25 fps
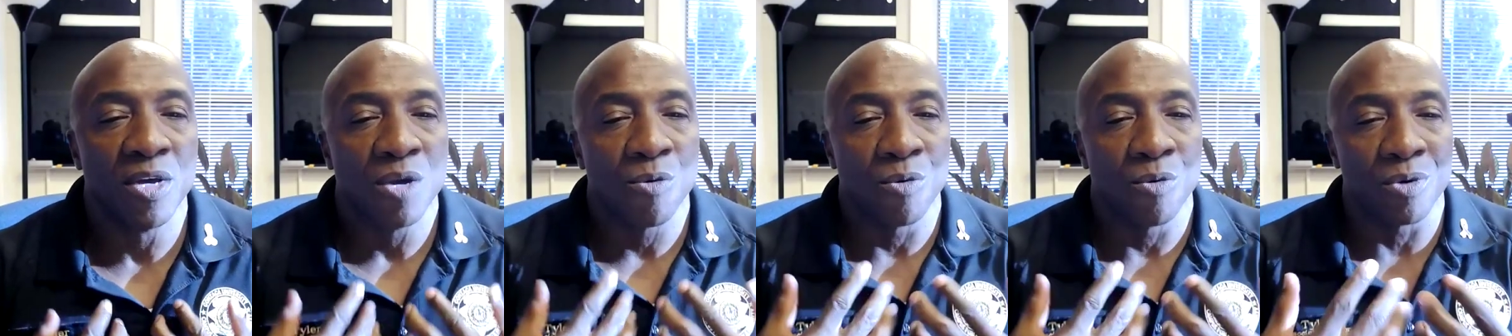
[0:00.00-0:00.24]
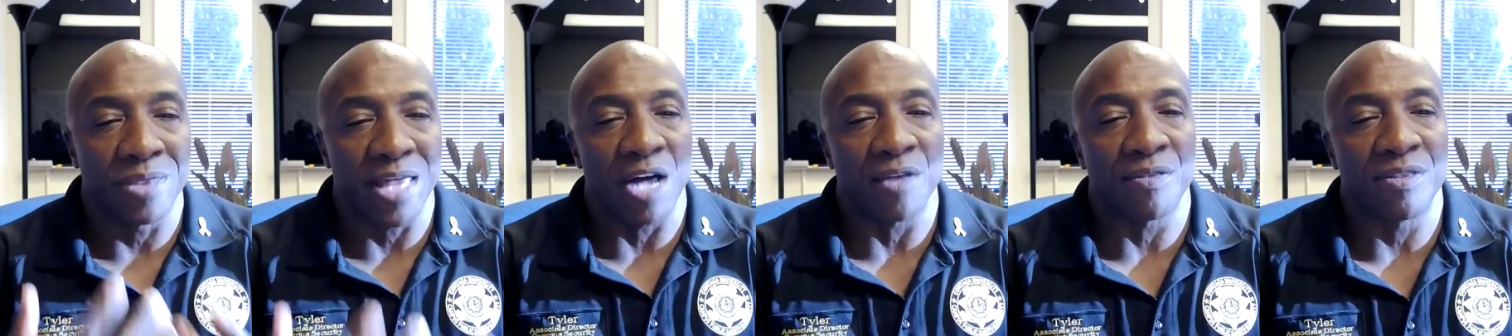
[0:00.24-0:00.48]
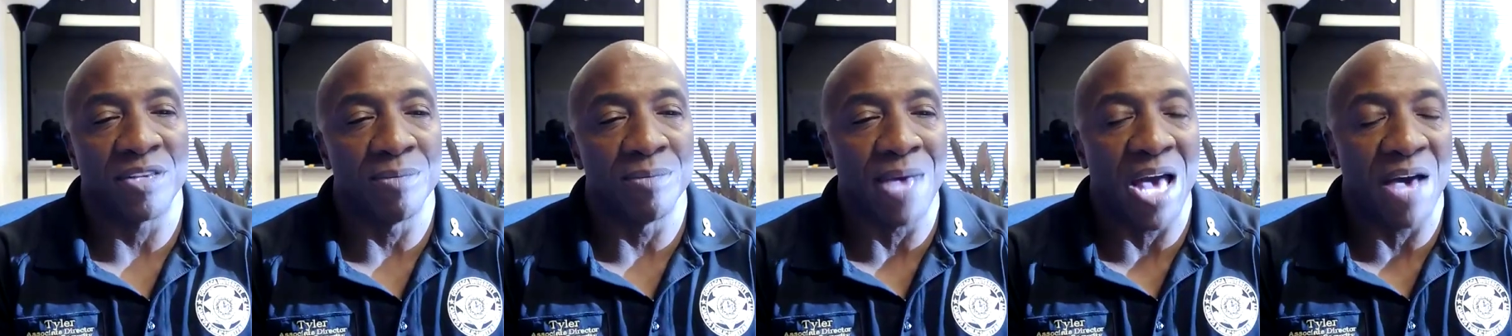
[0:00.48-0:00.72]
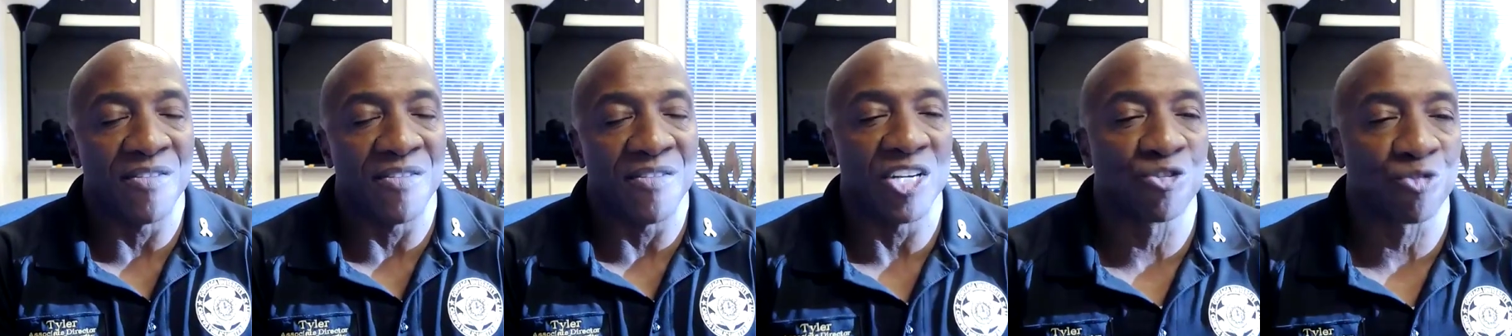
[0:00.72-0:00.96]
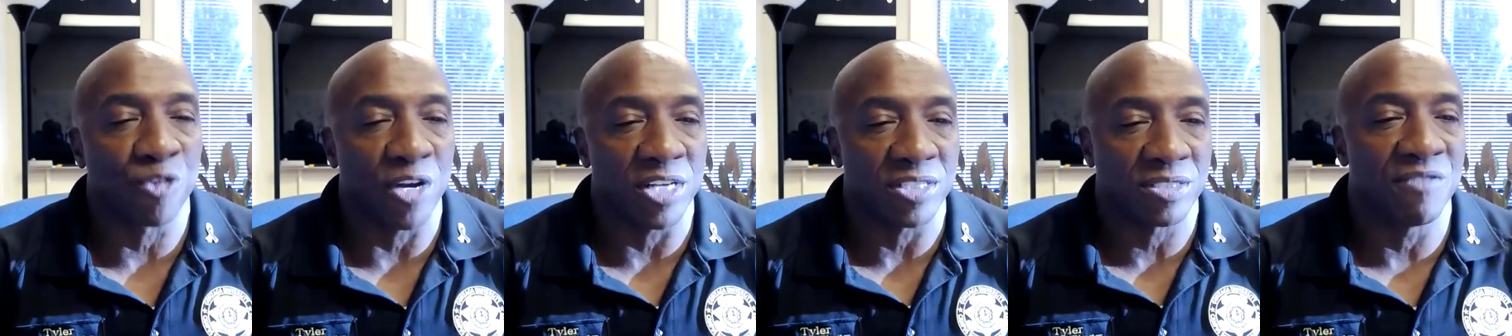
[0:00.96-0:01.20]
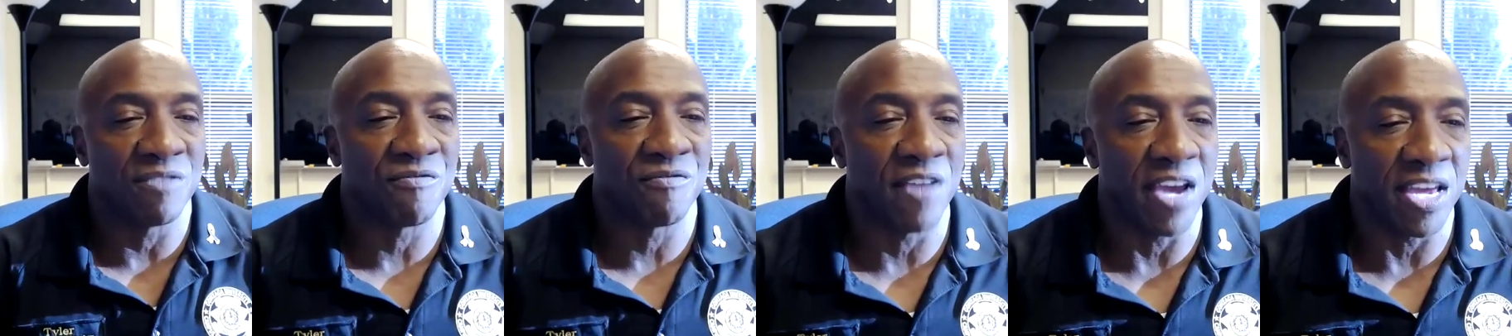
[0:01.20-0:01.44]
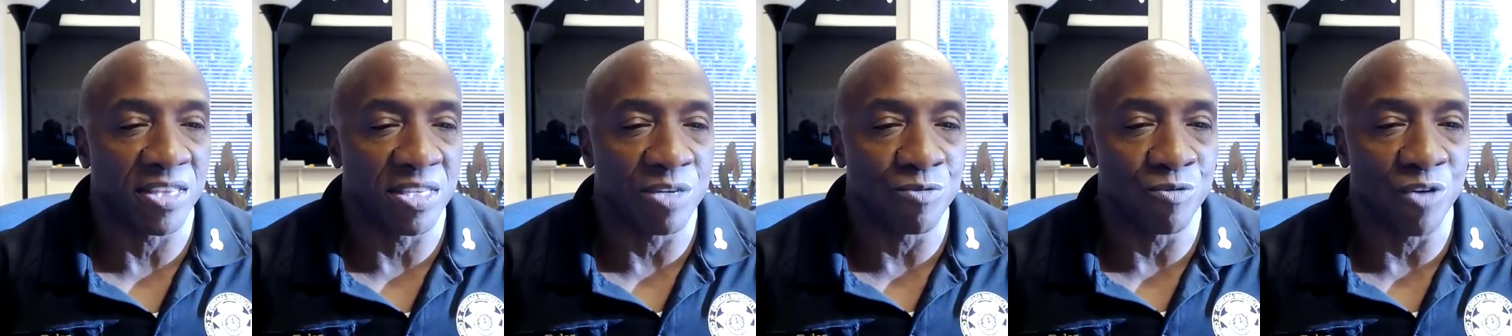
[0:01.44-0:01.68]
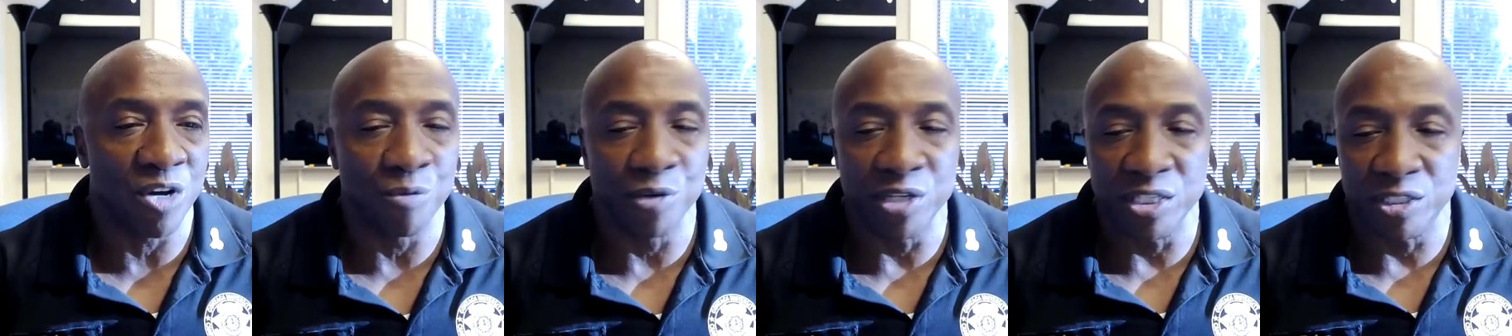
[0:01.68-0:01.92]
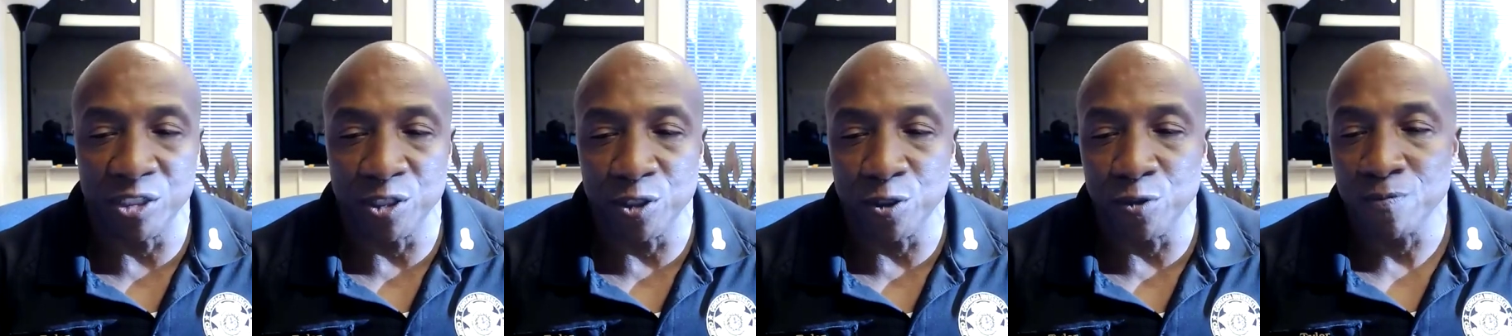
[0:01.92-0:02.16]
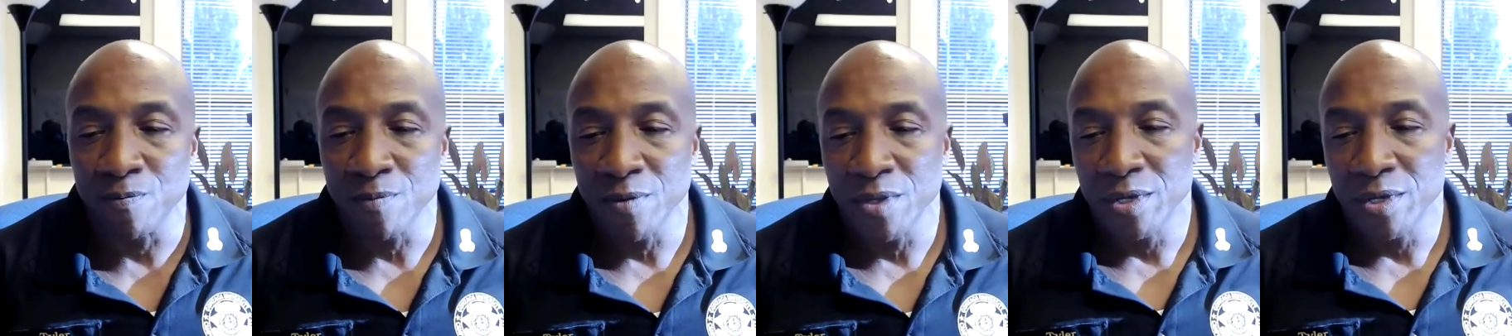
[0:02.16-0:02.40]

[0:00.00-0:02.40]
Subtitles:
without them having trust and faith in what we do.